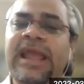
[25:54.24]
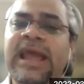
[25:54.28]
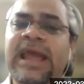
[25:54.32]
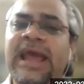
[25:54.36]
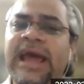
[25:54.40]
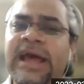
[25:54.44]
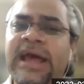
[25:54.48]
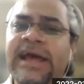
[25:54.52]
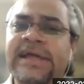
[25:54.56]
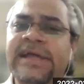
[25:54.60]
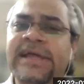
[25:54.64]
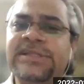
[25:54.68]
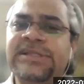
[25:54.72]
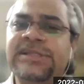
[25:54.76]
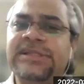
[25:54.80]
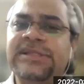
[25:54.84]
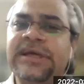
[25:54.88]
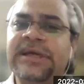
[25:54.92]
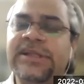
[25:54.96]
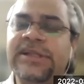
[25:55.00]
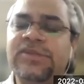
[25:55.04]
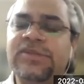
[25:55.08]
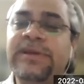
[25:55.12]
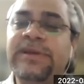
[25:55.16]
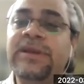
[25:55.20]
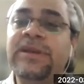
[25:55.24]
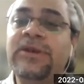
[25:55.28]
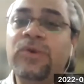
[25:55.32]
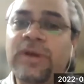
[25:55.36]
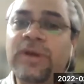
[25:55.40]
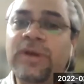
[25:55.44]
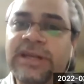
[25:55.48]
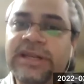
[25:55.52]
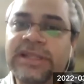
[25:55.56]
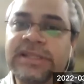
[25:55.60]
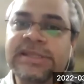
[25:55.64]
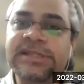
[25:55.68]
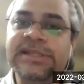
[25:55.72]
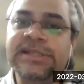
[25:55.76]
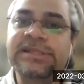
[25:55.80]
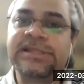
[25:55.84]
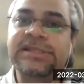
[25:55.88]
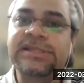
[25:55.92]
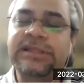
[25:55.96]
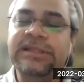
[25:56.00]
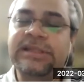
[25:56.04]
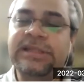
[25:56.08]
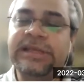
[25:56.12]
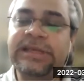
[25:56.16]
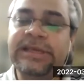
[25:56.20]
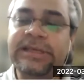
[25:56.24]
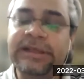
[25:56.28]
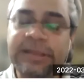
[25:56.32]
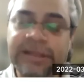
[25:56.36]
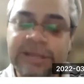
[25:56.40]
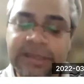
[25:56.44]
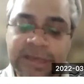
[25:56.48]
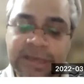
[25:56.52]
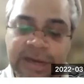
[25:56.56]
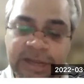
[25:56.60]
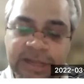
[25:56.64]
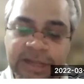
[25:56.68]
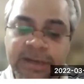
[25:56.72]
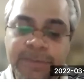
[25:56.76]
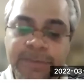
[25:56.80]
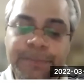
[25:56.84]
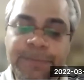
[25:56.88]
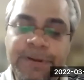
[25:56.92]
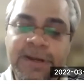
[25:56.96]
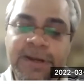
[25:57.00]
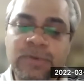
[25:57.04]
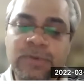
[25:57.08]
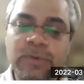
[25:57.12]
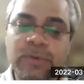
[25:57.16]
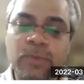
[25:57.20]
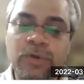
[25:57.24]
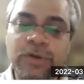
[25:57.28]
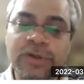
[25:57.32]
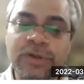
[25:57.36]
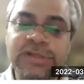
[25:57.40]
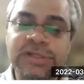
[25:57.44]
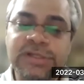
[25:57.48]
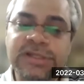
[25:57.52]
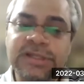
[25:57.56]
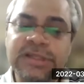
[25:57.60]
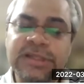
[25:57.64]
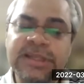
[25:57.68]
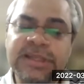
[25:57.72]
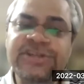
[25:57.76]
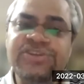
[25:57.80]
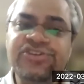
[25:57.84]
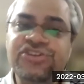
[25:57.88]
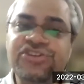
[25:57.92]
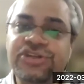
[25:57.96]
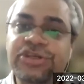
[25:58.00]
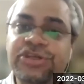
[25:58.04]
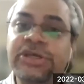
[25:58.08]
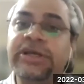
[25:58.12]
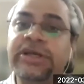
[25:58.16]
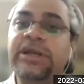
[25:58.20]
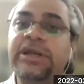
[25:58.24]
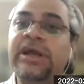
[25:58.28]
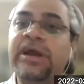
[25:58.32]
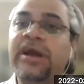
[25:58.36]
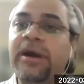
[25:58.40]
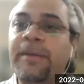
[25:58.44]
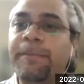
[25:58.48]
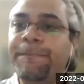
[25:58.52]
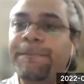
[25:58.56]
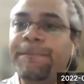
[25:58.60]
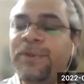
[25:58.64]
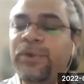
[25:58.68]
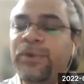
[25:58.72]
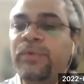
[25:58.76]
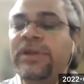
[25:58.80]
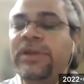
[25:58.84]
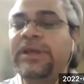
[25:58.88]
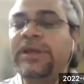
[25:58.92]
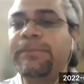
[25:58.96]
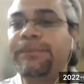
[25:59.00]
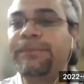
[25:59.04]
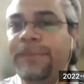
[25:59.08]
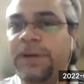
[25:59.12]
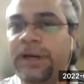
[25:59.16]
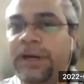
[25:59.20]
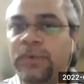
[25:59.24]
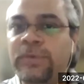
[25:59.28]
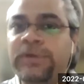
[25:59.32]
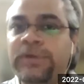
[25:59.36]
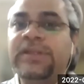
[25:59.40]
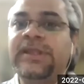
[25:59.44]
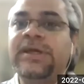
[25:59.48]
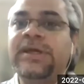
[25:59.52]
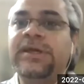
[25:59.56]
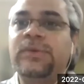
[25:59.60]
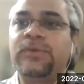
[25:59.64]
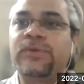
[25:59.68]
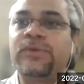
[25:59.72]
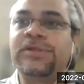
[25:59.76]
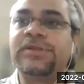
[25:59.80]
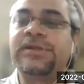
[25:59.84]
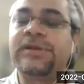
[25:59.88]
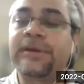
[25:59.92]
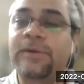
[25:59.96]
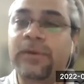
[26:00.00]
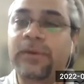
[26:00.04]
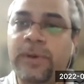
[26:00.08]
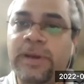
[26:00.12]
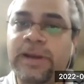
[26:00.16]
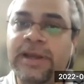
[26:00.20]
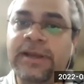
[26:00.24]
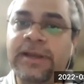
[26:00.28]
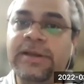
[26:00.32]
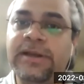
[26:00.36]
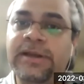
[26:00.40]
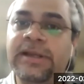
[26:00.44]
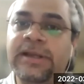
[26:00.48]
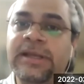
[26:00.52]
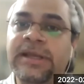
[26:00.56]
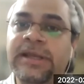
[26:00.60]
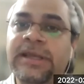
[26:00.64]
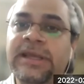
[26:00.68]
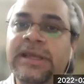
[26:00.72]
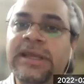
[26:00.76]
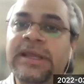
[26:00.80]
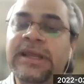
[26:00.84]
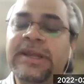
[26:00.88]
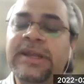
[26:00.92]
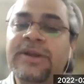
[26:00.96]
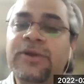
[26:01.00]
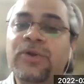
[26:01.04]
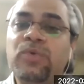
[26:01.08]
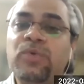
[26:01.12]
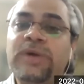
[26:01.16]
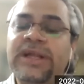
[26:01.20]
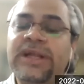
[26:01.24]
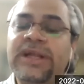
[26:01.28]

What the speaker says: as we look at this, the other part was the sheer computing power that was required to